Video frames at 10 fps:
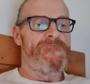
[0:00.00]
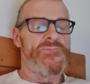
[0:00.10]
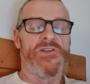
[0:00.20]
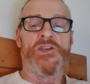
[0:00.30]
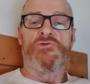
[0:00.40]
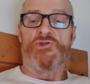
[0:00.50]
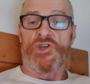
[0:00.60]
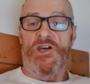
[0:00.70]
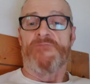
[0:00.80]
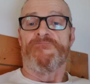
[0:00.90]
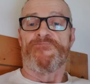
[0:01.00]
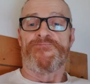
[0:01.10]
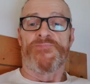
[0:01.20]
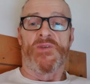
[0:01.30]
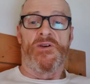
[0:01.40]
literature
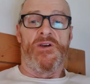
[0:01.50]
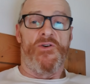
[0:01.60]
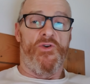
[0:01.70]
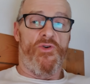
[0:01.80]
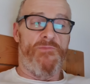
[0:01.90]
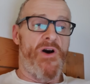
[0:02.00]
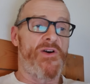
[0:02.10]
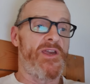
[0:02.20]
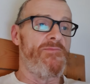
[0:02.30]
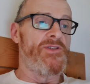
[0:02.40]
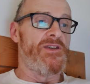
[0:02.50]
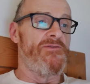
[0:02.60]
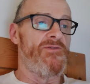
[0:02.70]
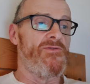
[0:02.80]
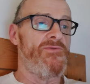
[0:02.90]
or market
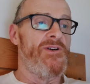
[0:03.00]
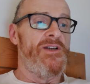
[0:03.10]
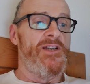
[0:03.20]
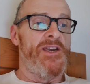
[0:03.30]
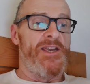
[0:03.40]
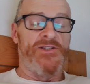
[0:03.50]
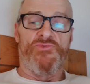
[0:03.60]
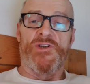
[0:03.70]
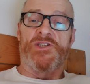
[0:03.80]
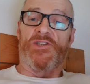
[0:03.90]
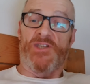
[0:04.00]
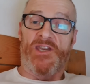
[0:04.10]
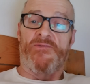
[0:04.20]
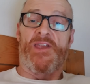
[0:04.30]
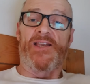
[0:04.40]
material is written to
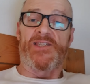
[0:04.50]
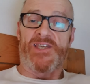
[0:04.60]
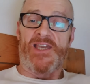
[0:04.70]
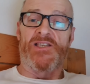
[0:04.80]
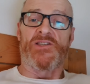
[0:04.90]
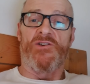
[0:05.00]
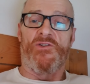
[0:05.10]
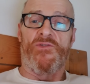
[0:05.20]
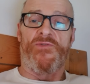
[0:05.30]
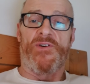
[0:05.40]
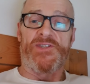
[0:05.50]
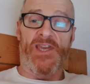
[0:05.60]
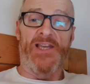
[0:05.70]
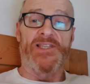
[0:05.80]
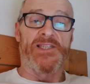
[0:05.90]
give that sense of
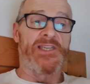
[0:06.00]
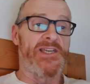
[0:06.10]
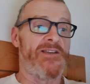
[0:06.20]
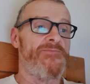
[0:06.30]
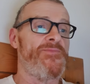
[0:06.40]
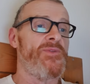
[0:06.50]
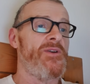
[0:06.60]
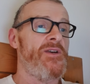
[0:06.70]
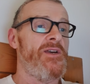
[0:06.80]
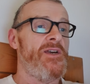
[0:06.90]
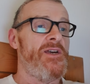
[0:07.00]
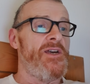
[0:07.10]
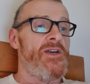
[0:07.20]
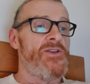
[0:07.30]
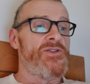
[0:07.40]
scarcity.
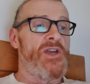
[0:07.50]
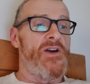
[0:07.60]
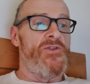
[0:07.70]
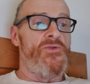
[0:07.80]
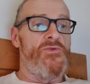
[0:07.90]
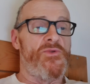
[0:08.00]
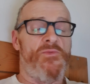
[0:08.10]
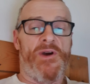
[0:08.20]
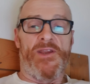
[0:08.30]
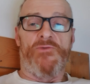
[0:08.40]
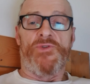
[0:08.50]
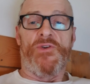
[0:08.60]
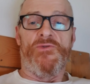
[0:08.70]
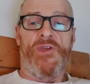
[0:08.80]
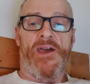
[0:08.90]
So the way they'll
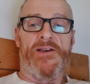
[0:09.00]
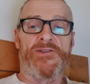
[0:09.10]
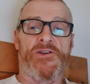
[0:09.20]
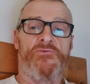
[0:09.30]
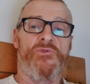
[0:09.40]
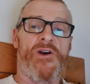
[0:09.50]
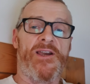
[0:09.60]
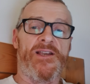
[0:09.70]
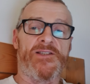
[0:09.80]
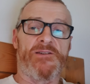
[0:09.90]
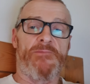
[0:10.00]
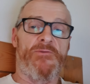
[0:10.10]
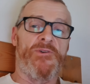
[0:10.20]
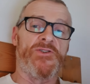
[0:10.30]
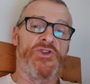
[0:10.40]
do that is they'll write in something
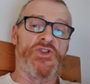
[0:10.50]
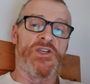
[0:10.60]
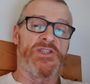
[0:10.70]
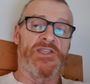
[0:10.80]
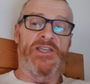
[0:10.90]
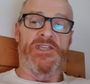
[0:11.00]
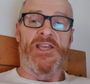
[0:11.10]
where it suggests there's an